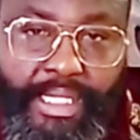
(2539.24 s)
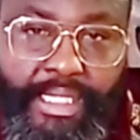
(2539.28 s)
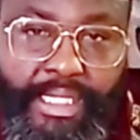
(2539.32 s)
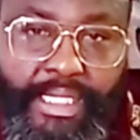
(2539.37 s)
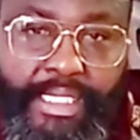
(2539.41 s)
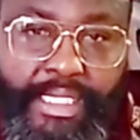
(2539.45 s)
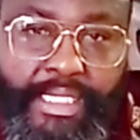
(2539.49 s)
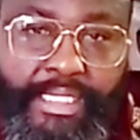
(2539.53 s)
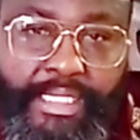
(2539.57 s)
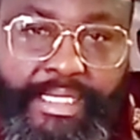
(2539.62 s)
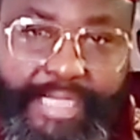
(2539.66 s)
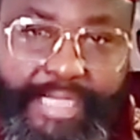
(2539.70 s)

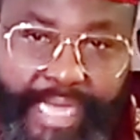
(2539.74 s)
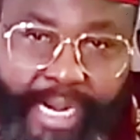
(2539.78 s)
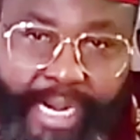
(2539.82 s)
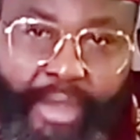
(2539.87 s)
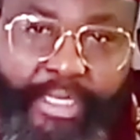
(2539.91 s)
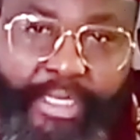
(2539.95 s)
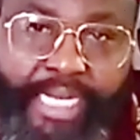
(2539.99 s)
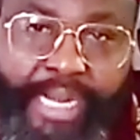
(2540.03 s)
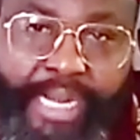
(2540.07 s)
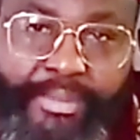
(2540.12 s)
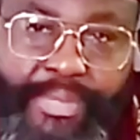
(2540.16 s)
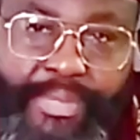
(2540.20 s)
Tell
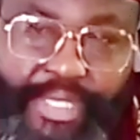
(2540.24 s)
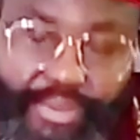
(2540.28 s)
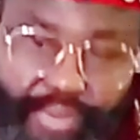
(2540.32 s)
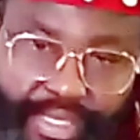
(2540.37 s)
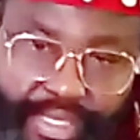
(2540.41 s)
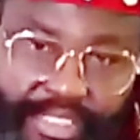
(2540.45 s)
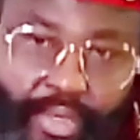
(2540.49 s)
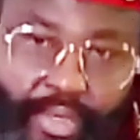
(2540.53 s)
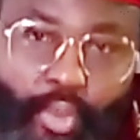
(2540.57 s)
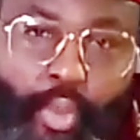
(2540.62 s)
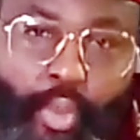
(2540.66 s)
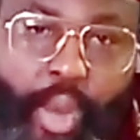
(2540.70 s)
them the
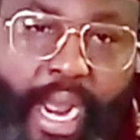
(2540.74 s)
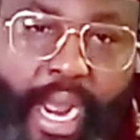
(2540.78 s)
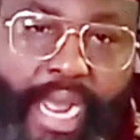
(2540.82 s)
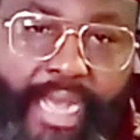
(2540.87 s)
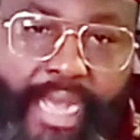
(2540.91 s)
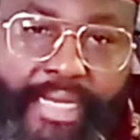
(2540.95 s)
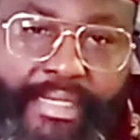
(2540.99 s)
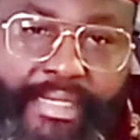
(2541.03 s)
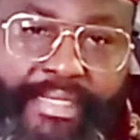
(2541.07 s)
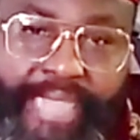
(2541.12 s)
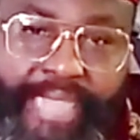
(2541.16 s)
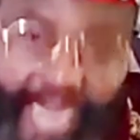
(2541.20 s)
reason why.
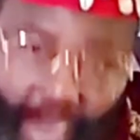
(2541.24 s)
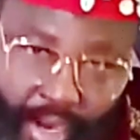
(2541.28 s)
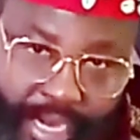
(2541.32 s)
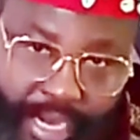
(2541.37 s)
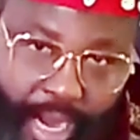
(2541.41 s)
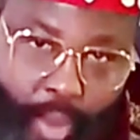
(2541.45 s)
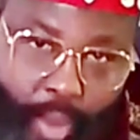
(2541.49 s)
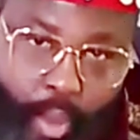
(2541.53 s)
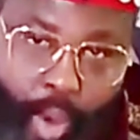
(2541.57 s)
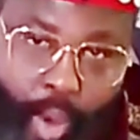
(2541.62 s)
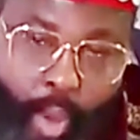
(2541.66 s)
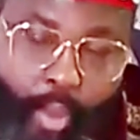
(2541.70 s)
Tell
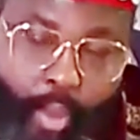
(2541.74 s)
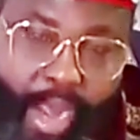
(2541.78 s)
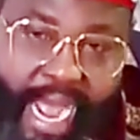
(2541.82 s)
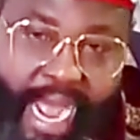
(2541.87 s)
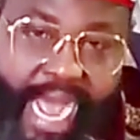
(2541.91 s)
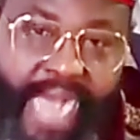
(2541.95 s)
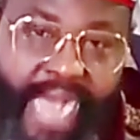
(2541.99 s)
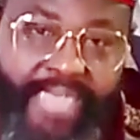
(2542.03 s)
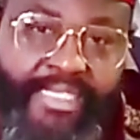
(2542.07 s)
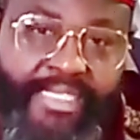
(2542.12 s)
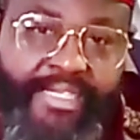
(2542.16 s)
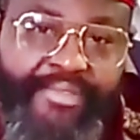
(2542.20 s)
them what we are
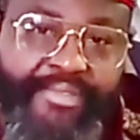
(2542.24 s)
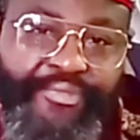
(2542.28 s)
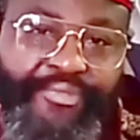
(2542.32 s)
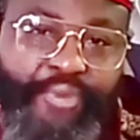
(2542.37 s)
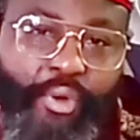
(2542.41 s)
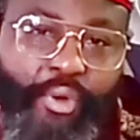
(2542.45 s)
asking for.